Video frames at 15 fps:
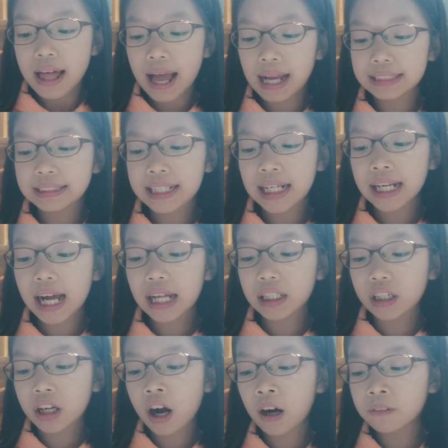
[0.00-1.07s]
I said
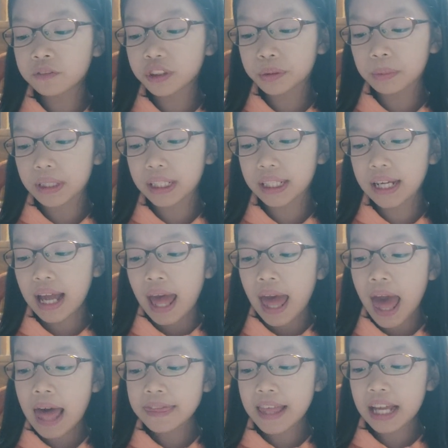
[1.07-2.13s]
uncomfortably,
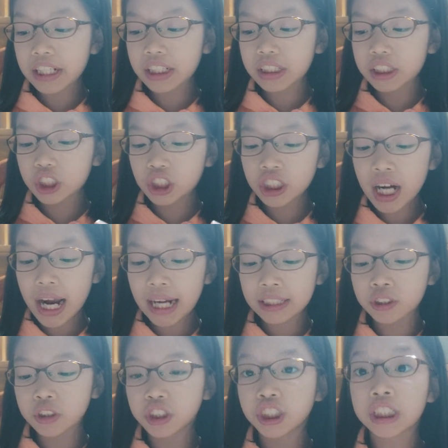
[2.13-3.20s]
and then she
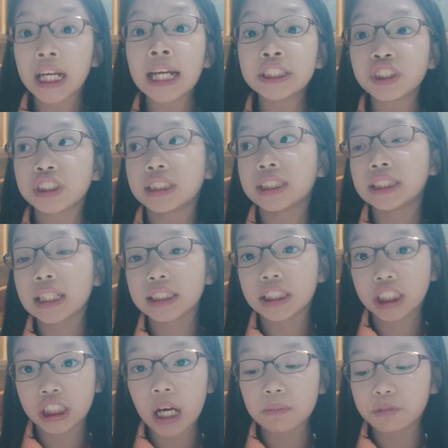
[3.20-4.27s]
tried to change the
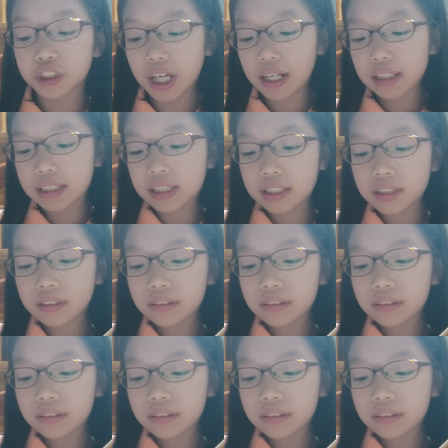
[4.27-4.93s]
subject.